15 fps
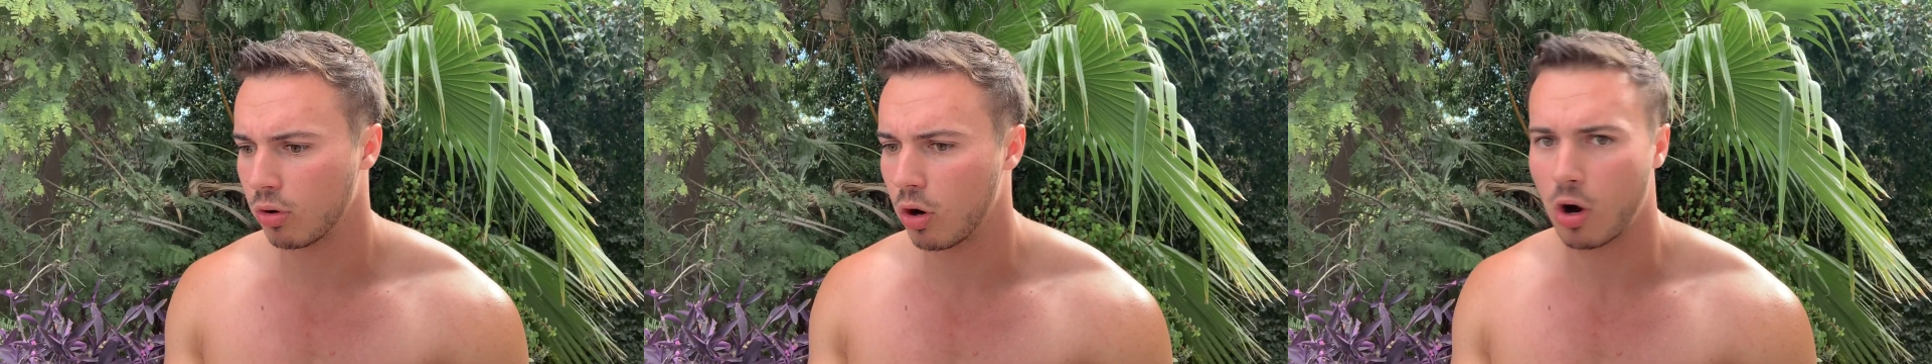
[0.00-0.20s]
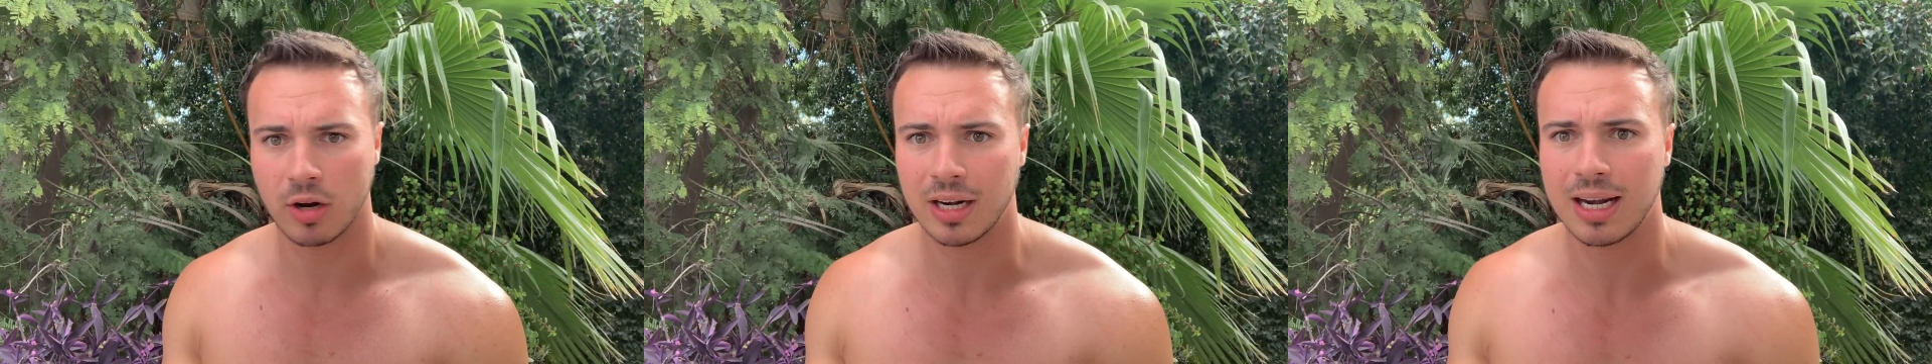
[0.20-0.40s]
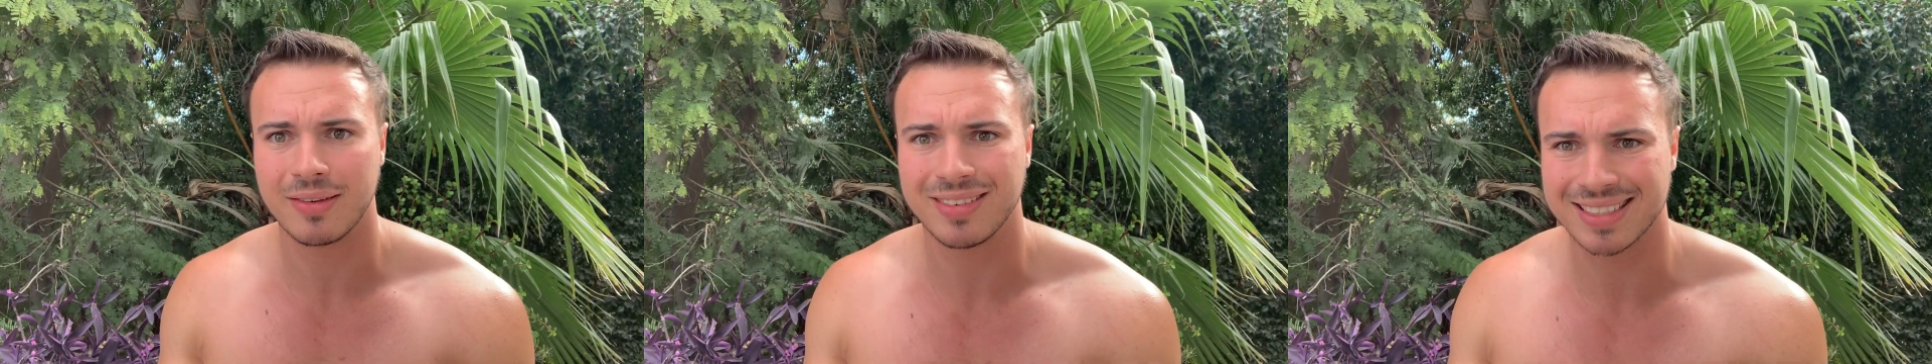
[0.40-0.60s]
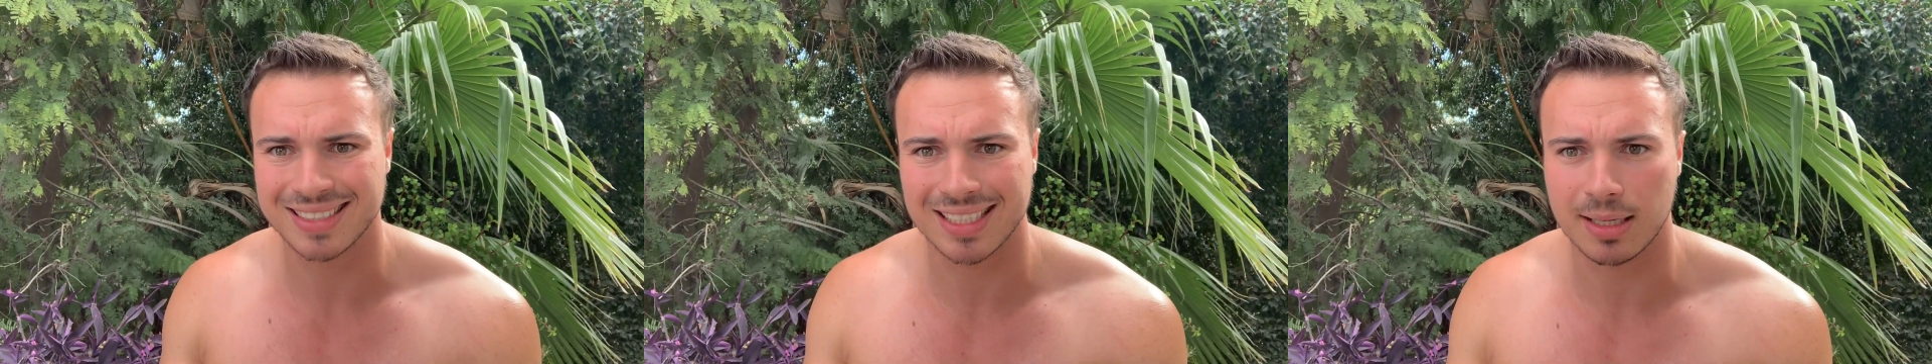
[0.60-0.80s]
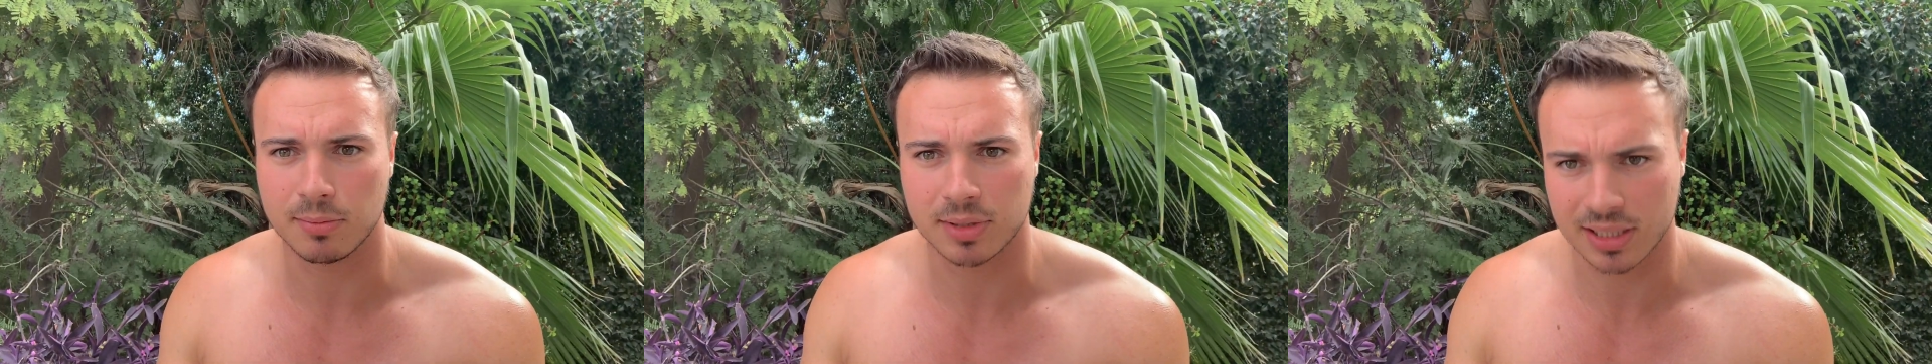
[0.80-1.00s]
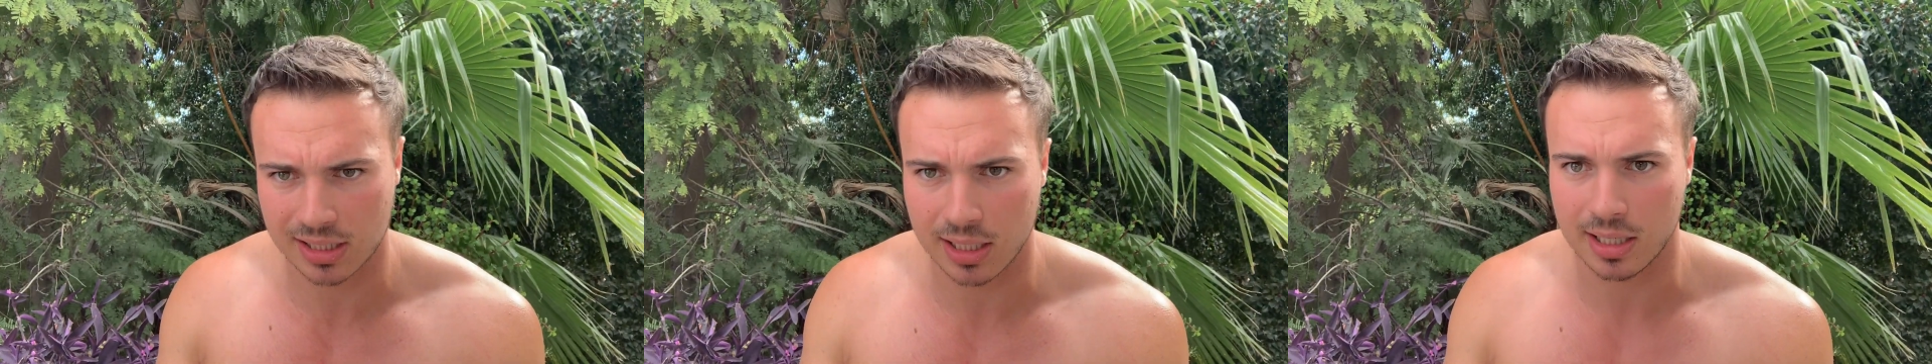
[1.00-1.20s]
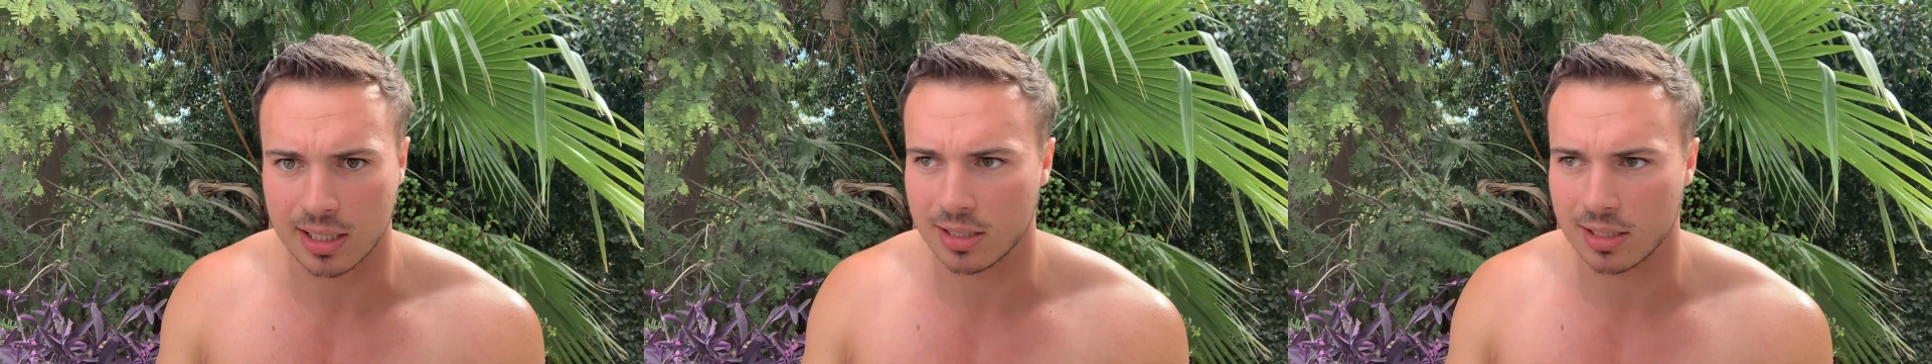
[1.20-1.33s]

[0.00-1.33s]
are not even in the same city.